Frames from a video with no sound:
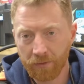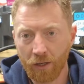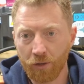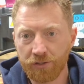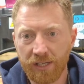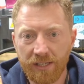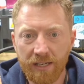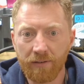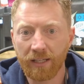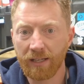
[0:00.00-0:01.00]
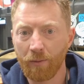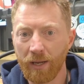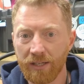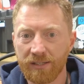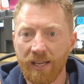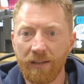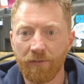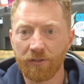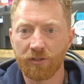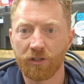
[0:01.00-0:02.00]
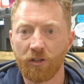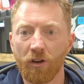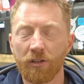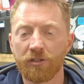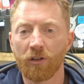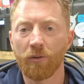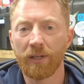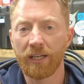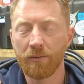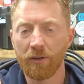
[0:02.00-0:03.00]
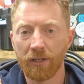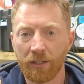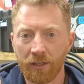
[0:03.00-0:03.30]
onto your D-ring. That way it's safe and secure, it's not going anywhere.